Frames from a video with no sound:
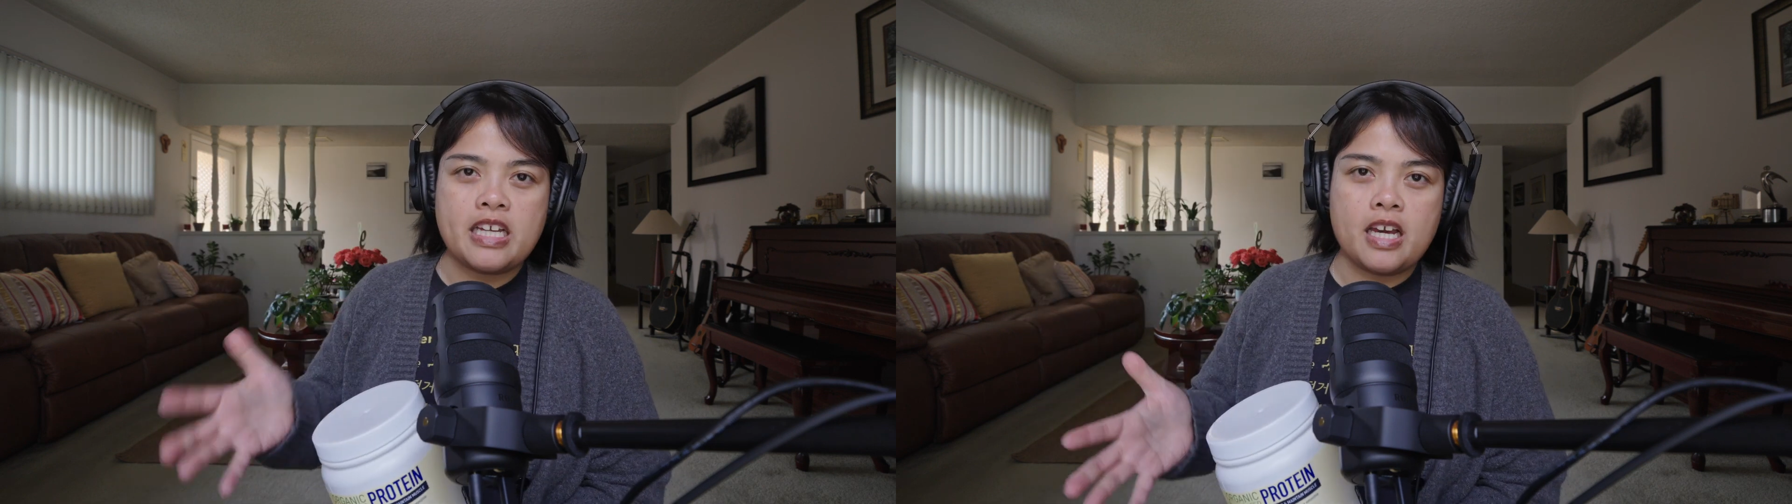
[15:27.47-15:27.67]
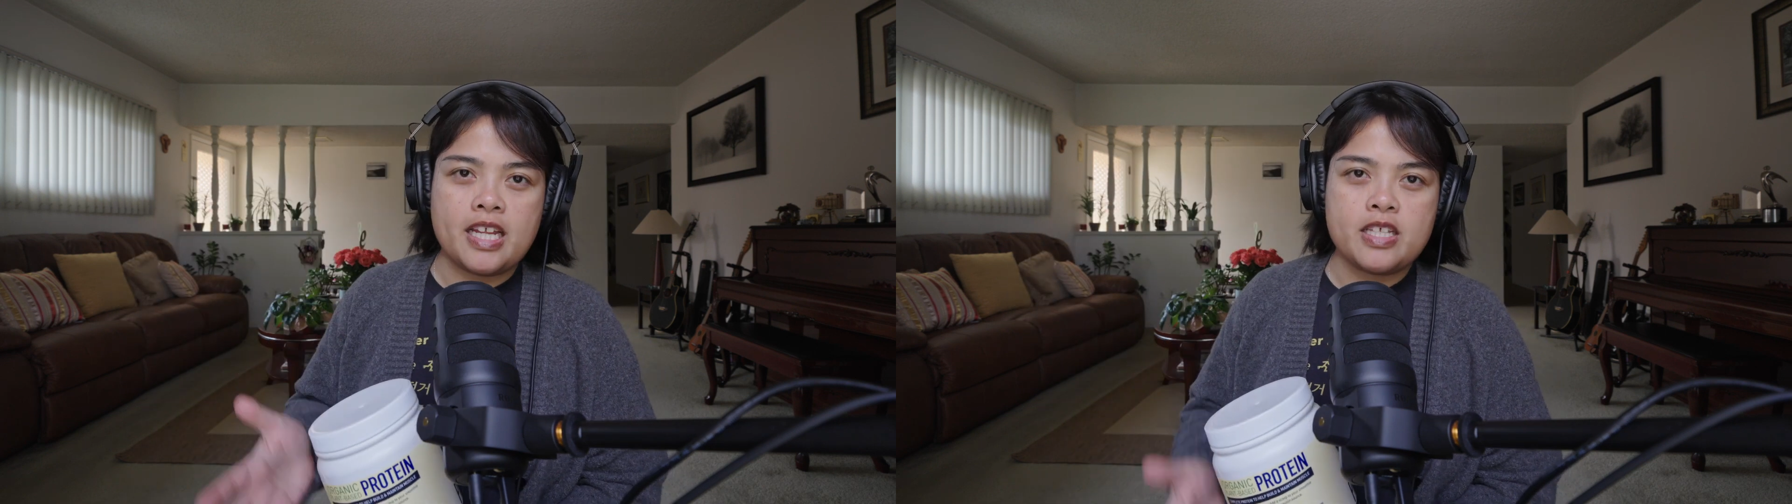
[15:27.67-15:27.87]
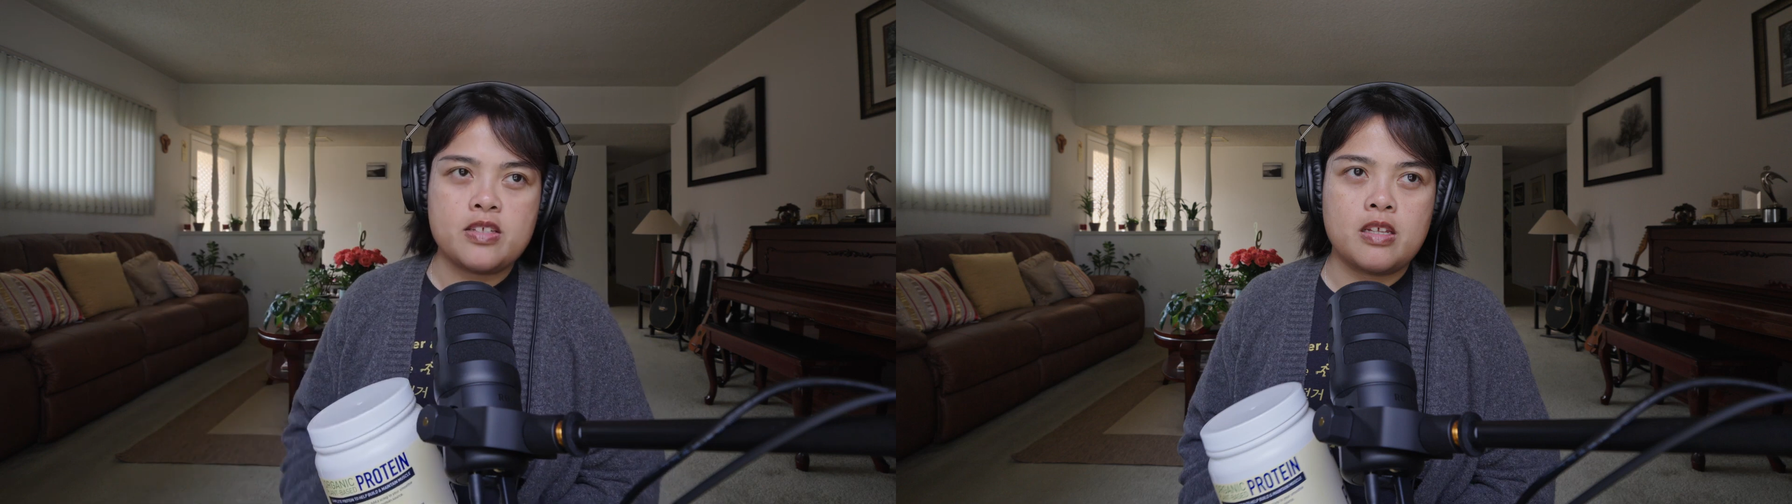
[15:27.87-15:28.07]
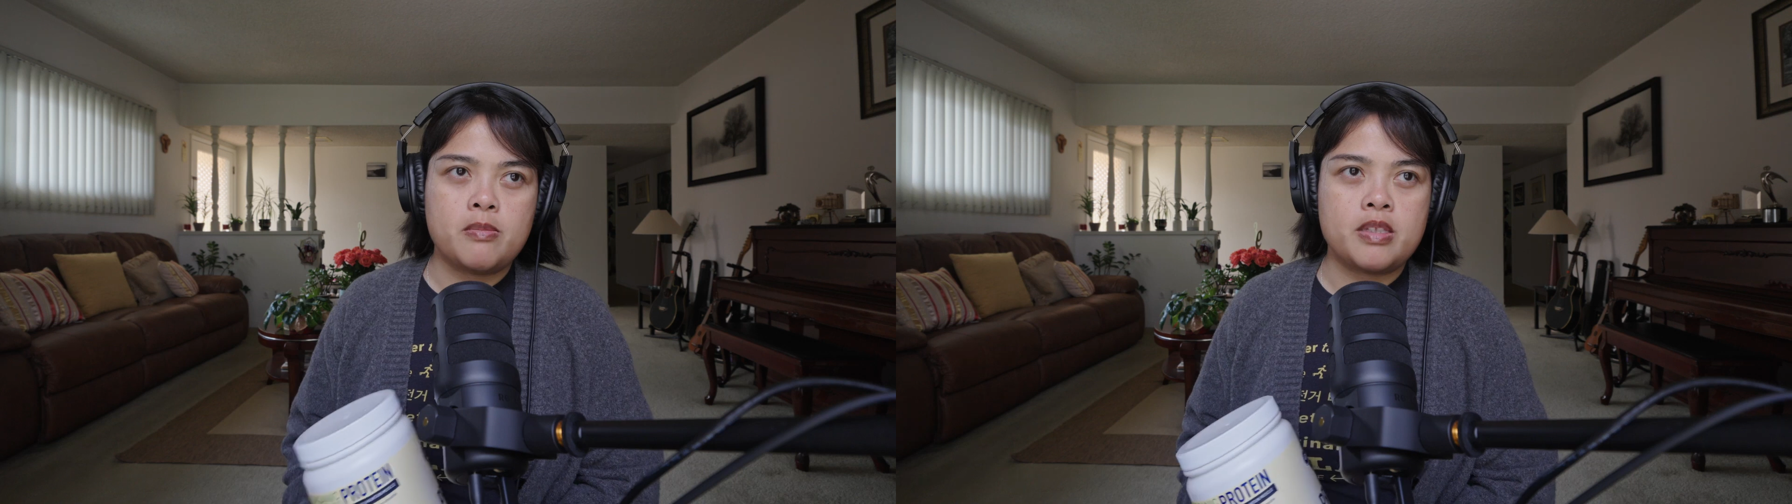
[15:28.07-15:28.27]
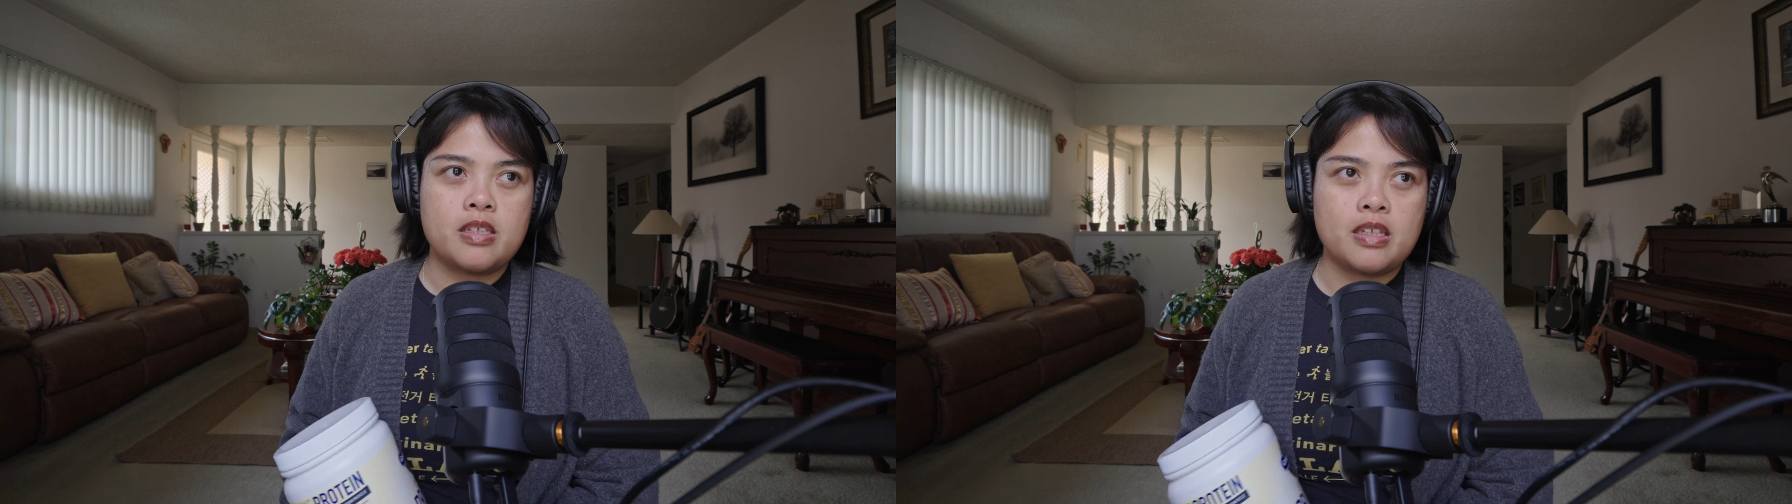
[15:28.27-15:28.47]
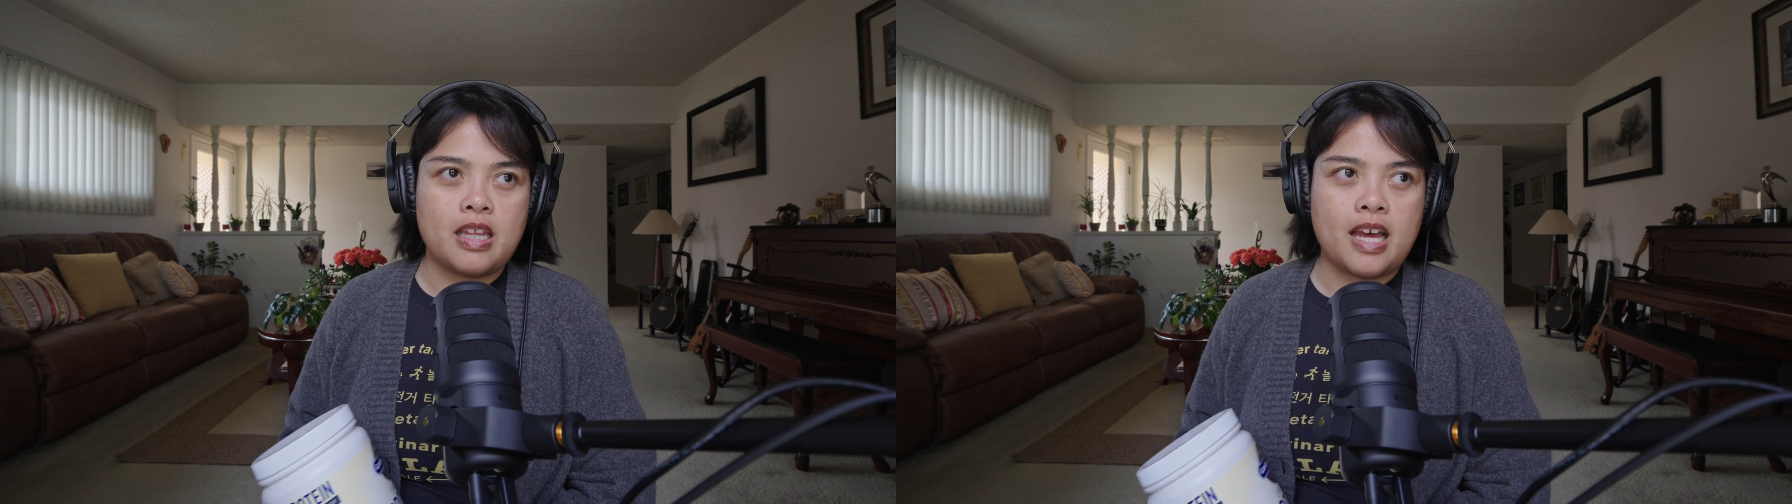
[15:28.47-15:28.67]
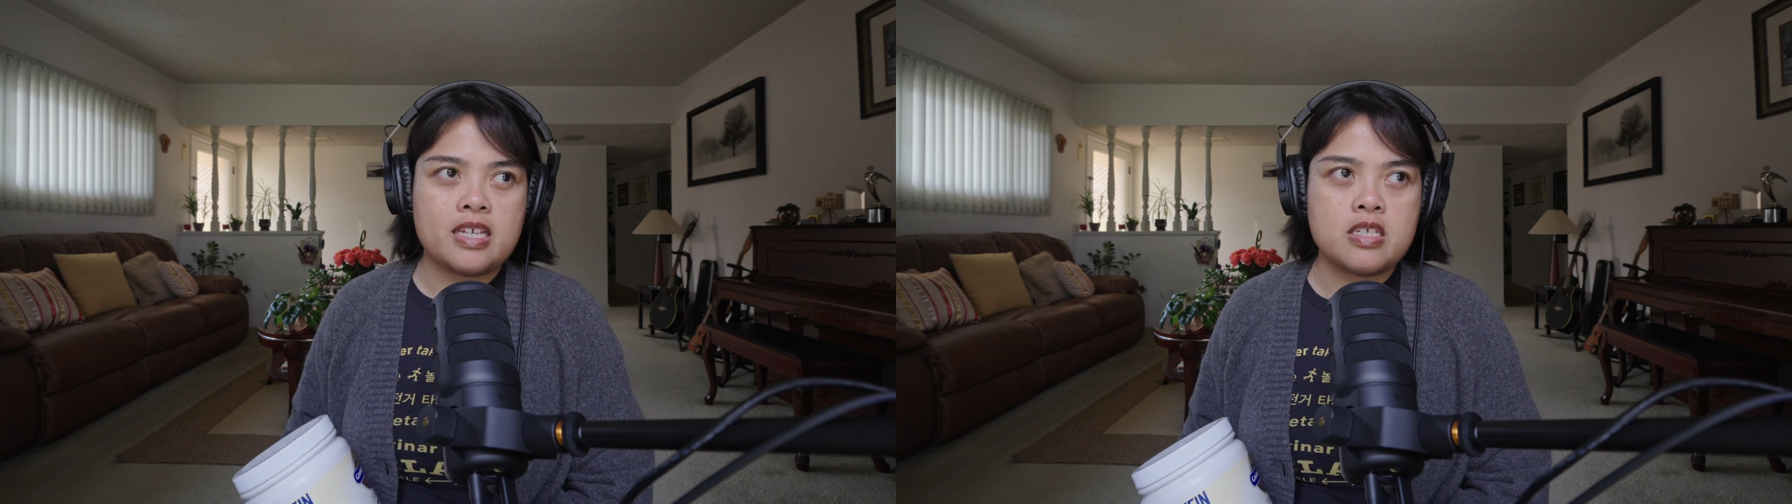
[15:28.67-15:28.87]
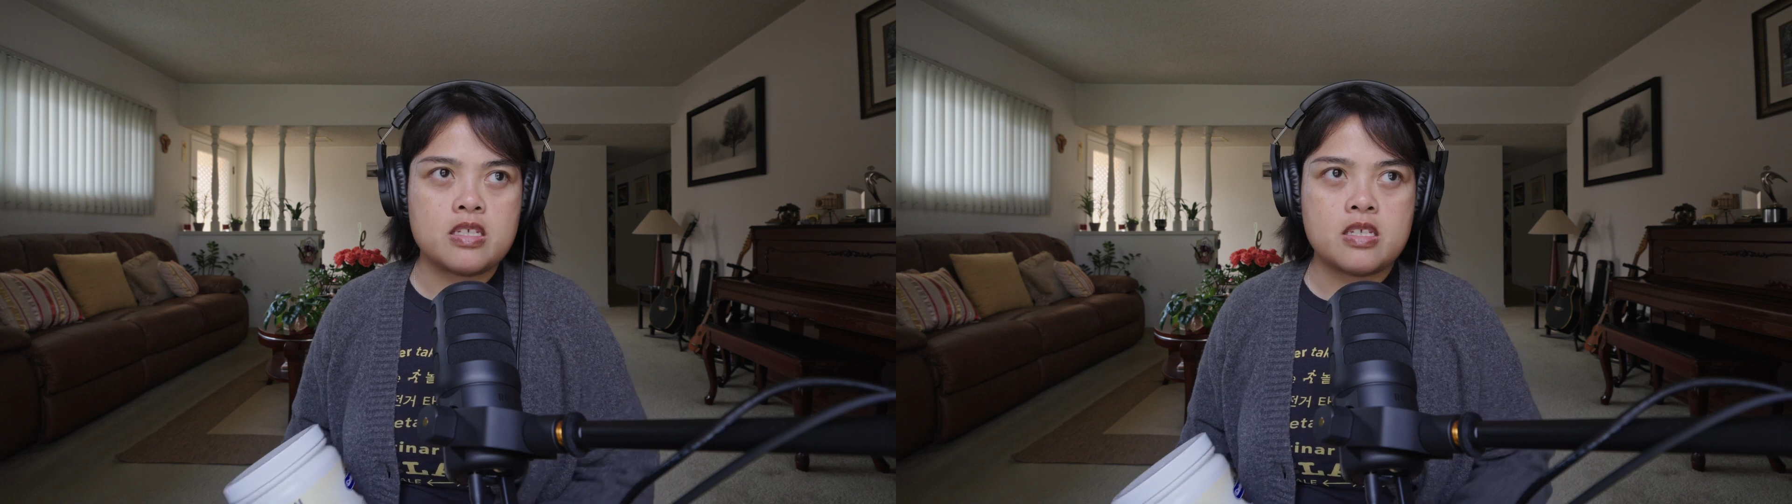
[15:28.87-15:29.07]
got into them in the
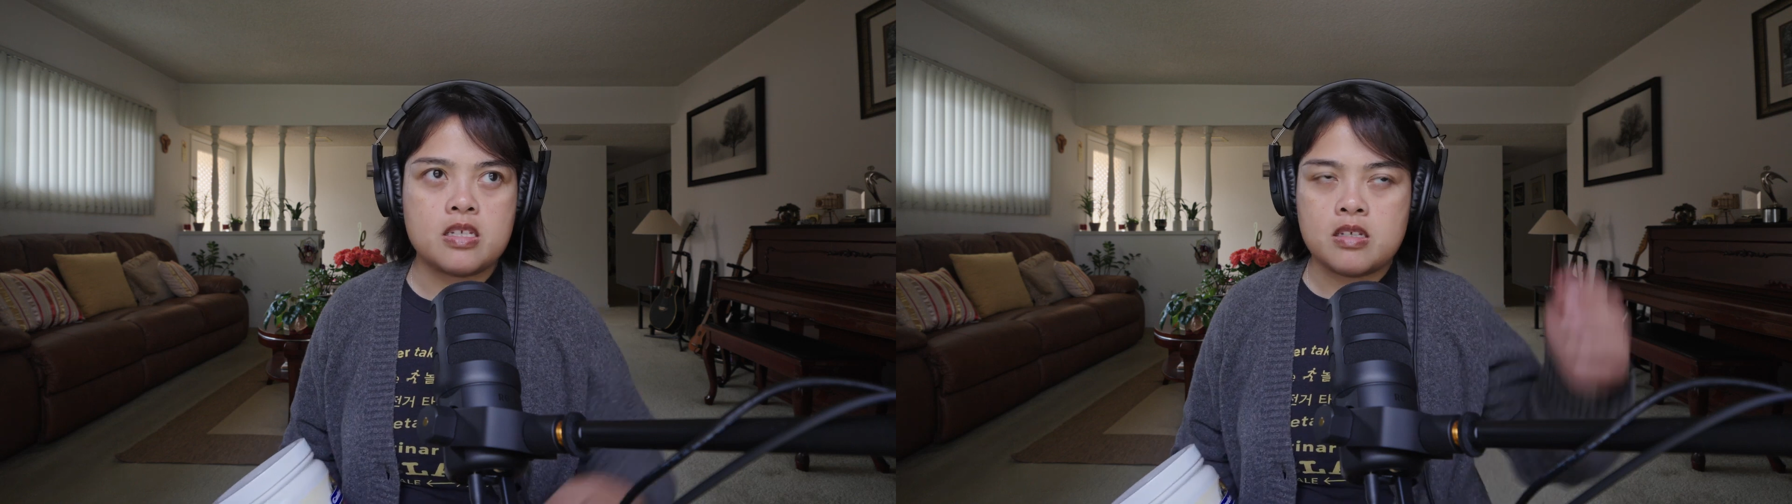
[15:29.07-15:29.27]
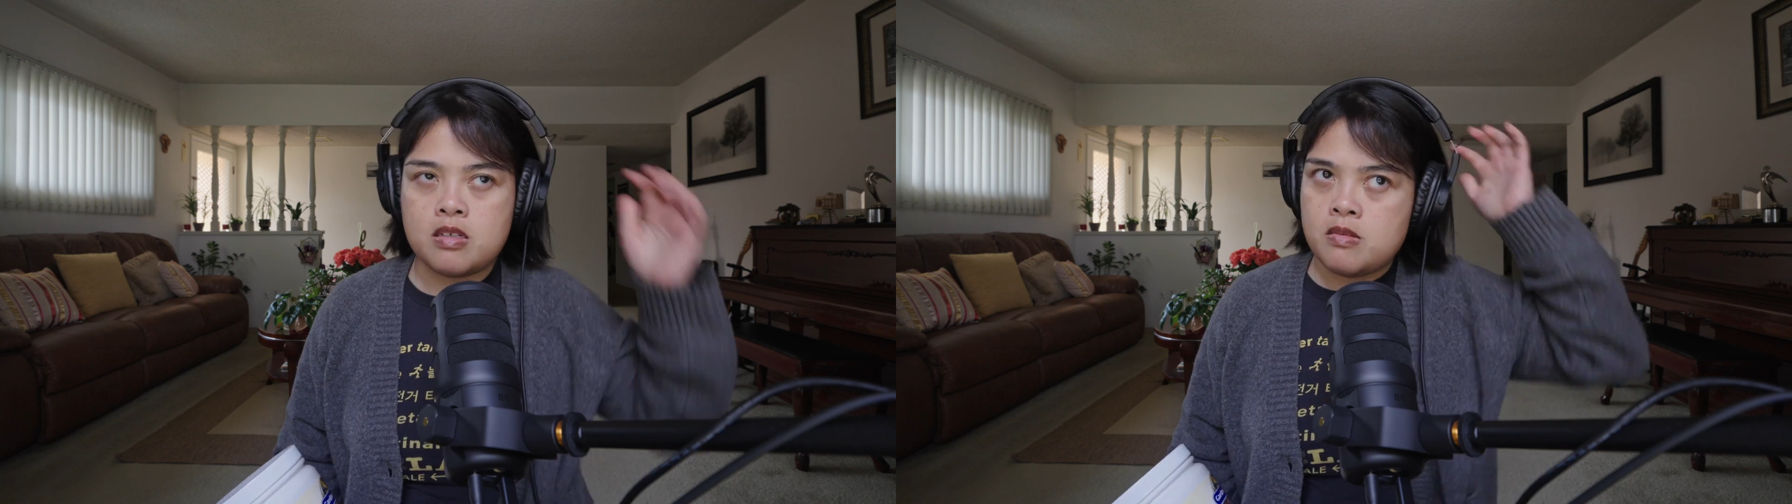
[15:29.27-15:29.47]
last